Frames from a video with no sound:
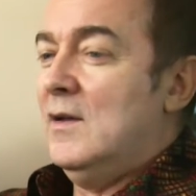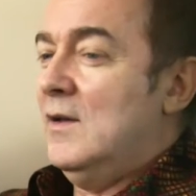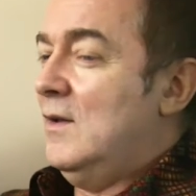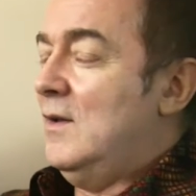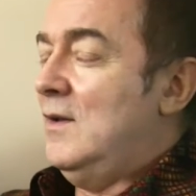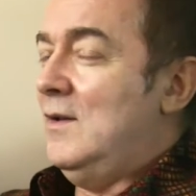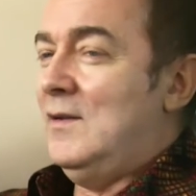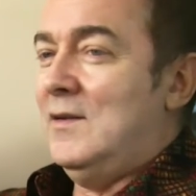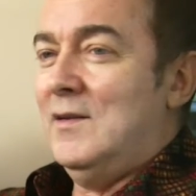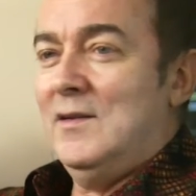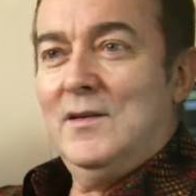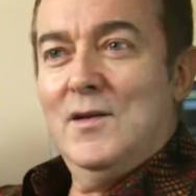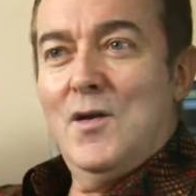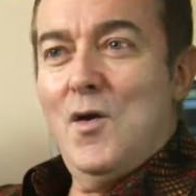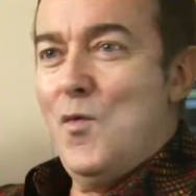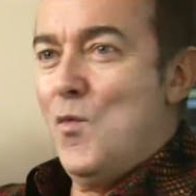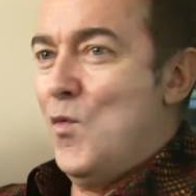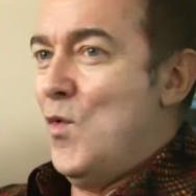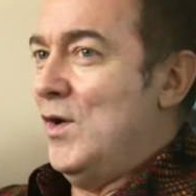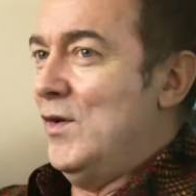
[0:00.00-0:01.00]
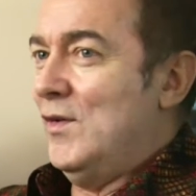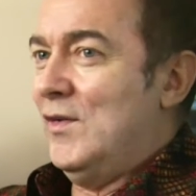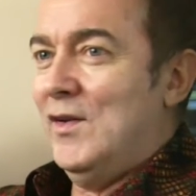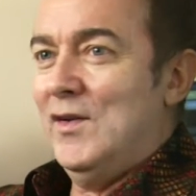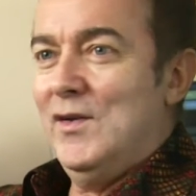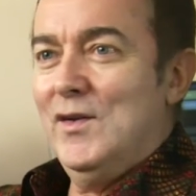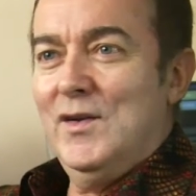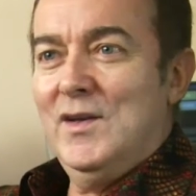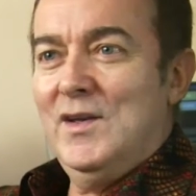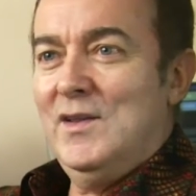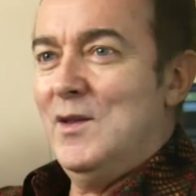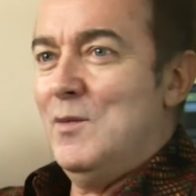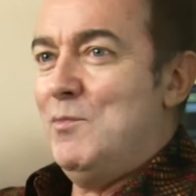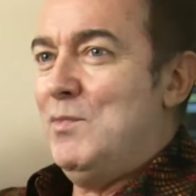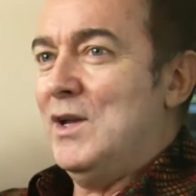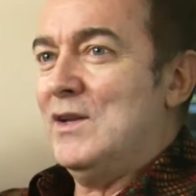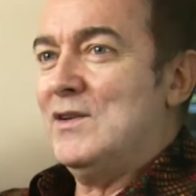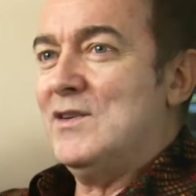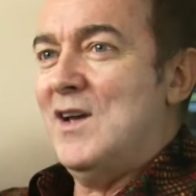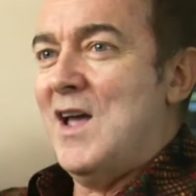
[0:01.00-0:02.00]
He did not want her in the
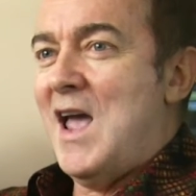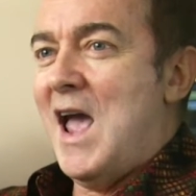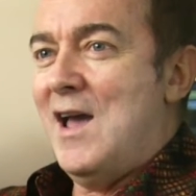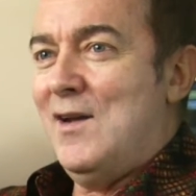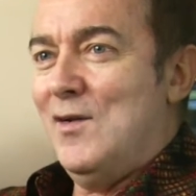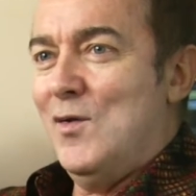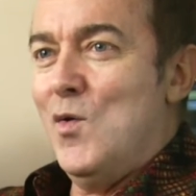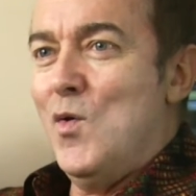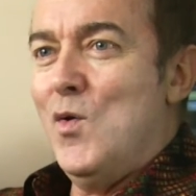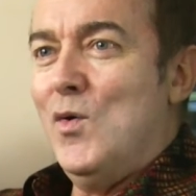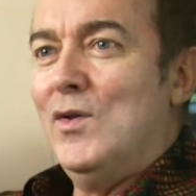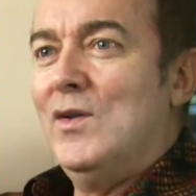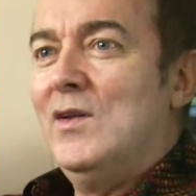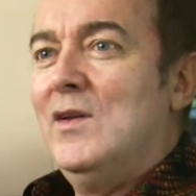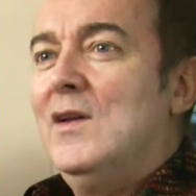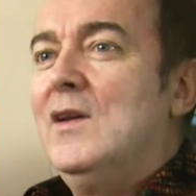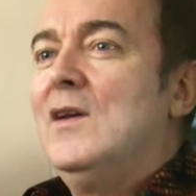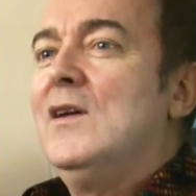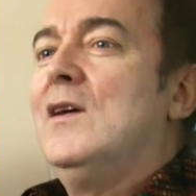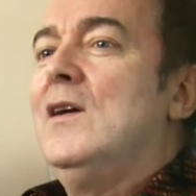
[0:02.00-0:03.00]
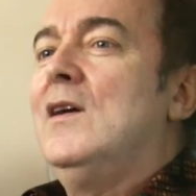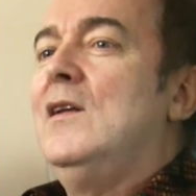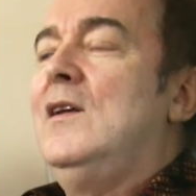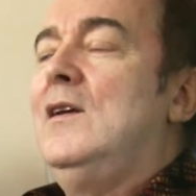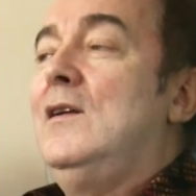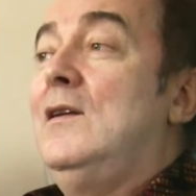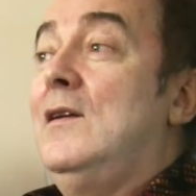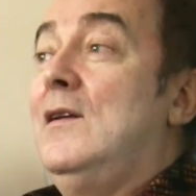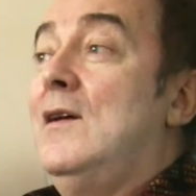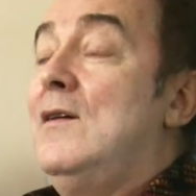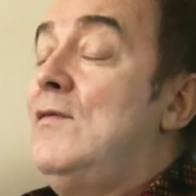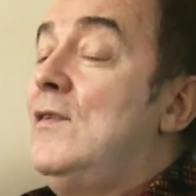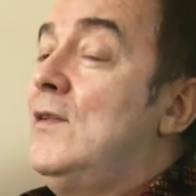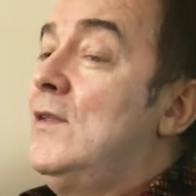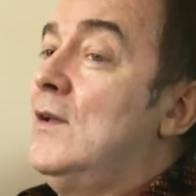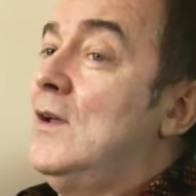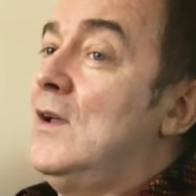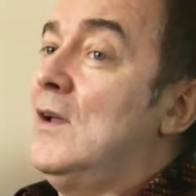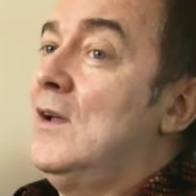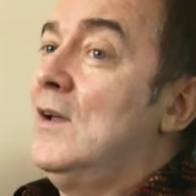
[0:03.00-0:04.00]
picture at all, and he did
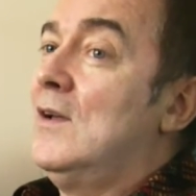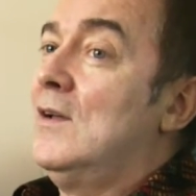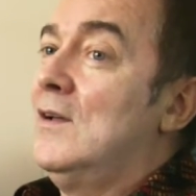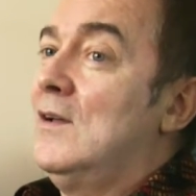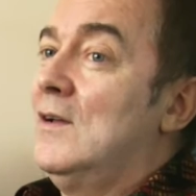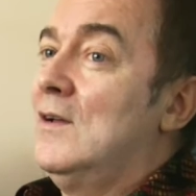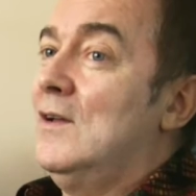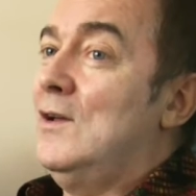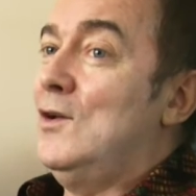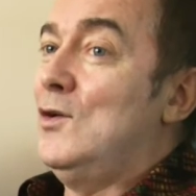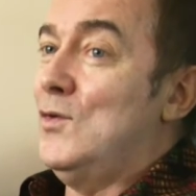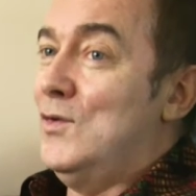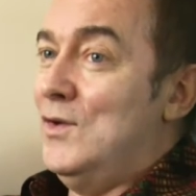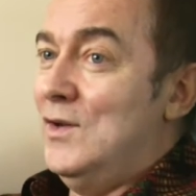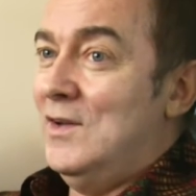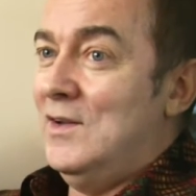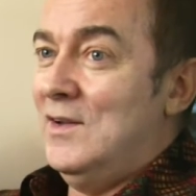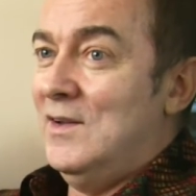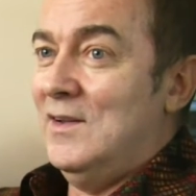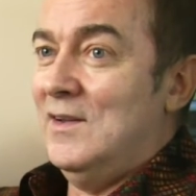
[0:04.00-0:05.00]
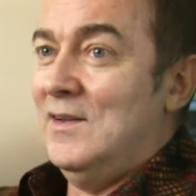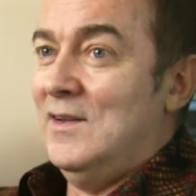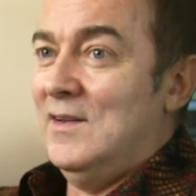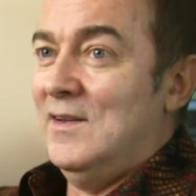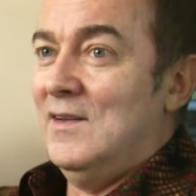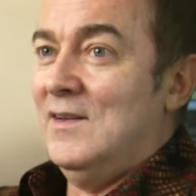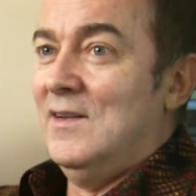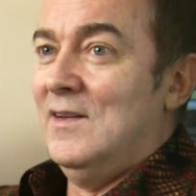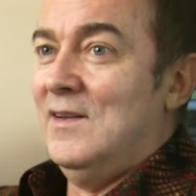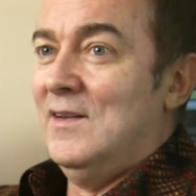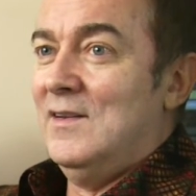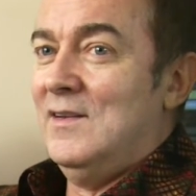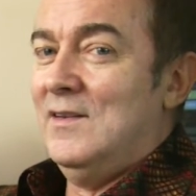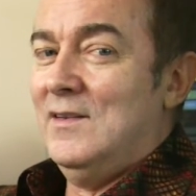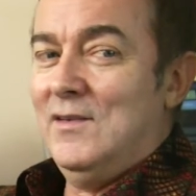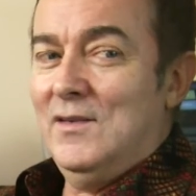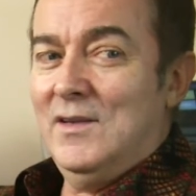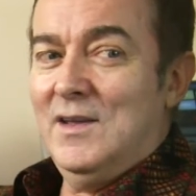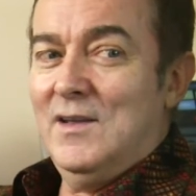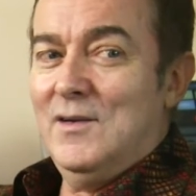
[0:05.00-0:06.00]
everything he could
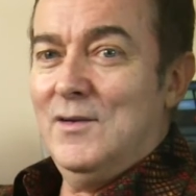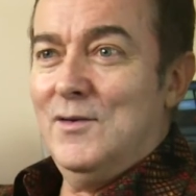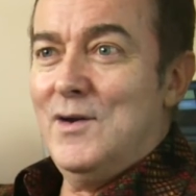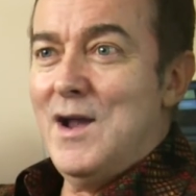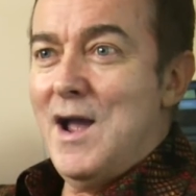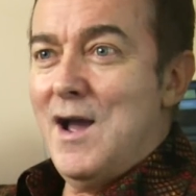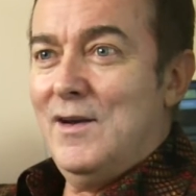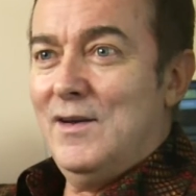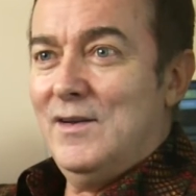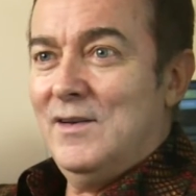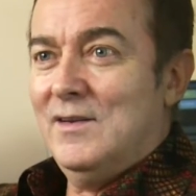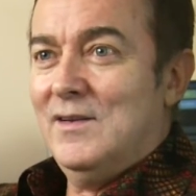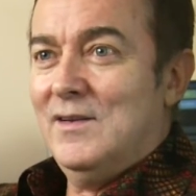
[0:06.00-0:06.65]
to get her out